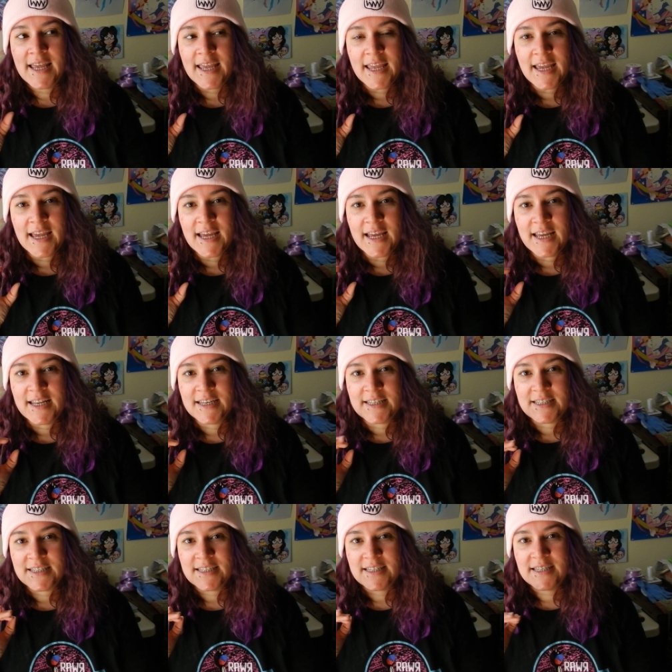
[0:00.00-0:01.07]

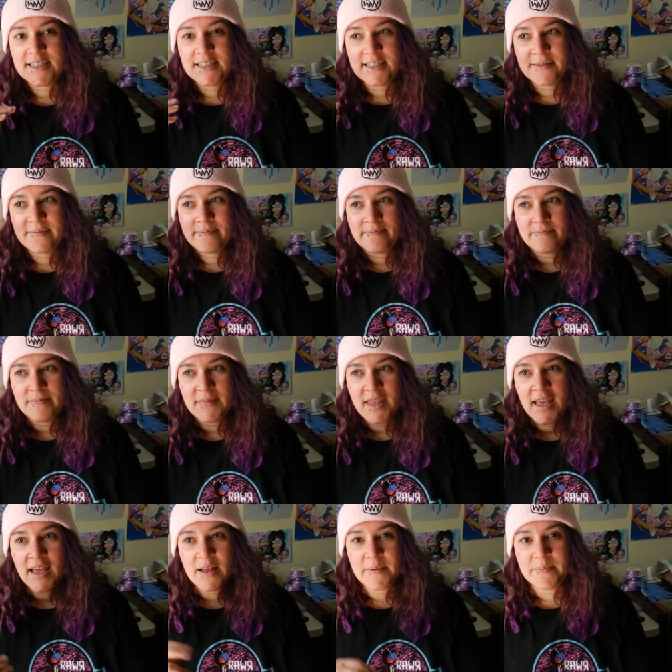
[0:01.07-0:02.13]
And
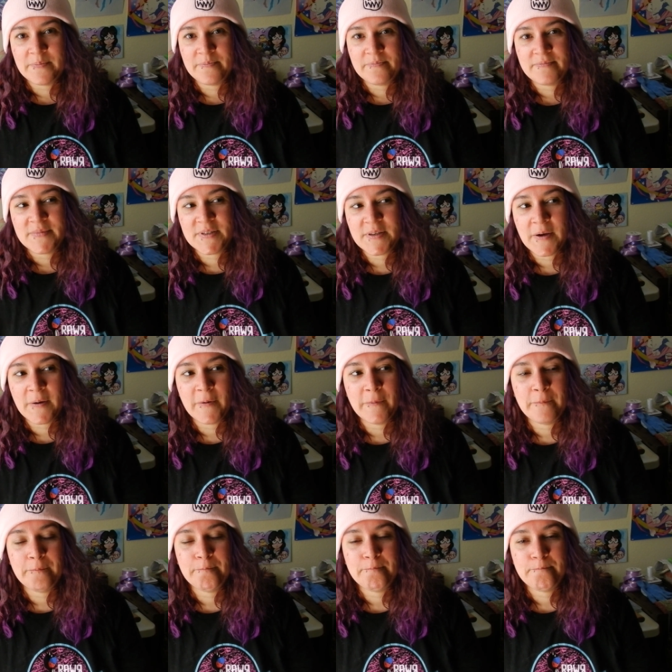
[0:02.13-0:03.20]
yeah,
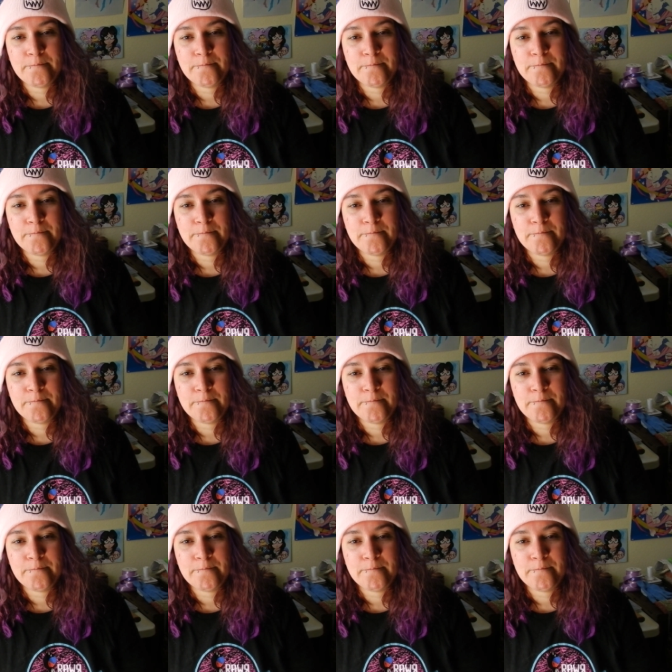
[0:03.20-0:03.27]
so